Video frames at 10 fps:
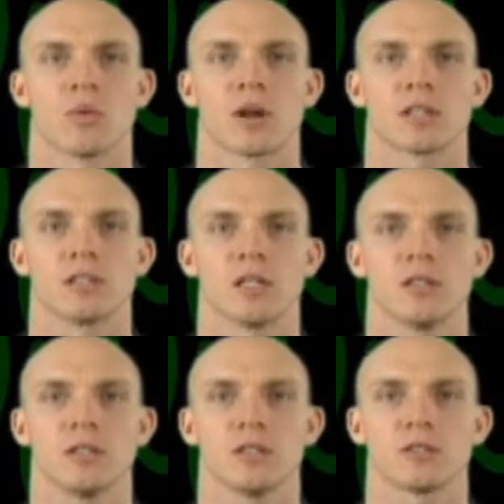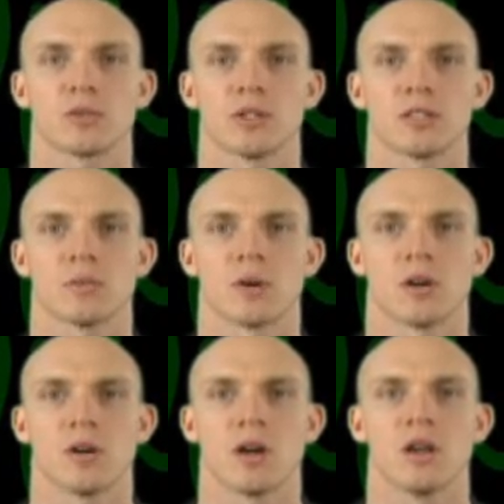Or continue to squeeze the
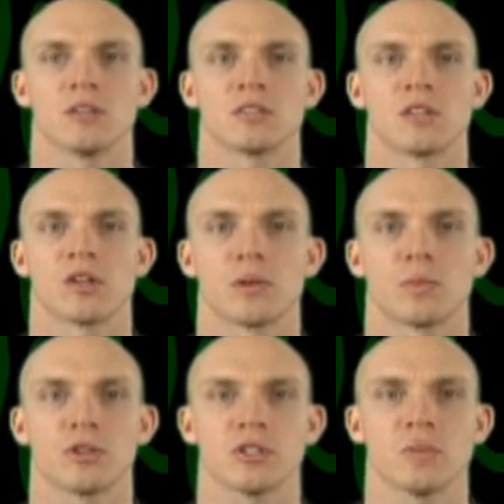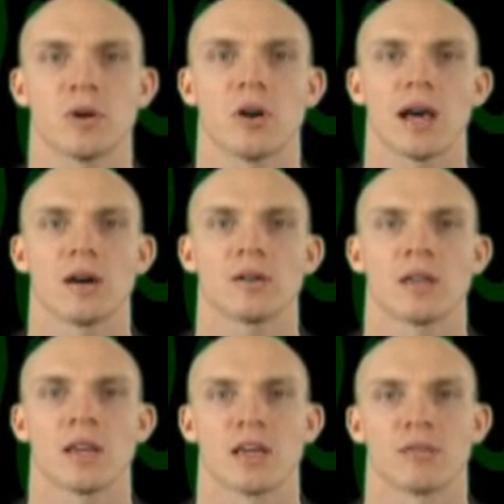ball. Slowly push the ball out
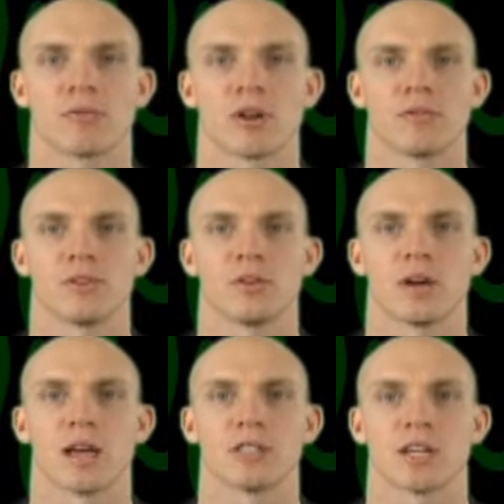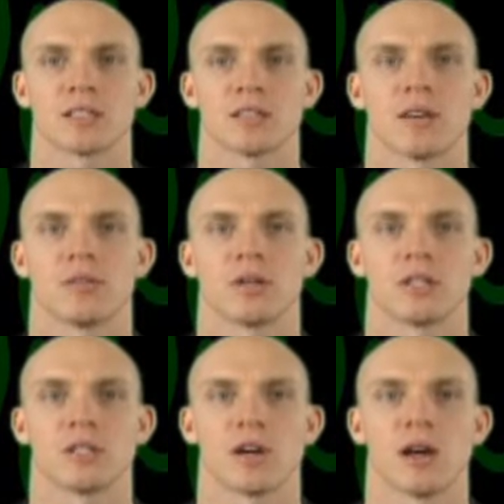in front of you at chest level
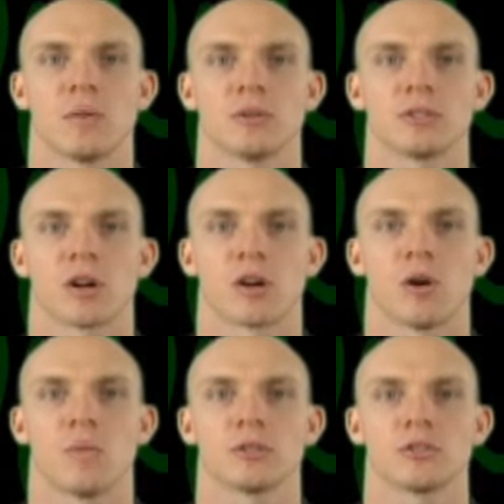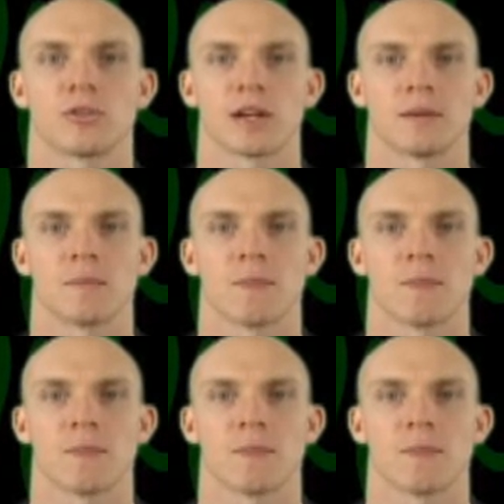until elbows are almost straight.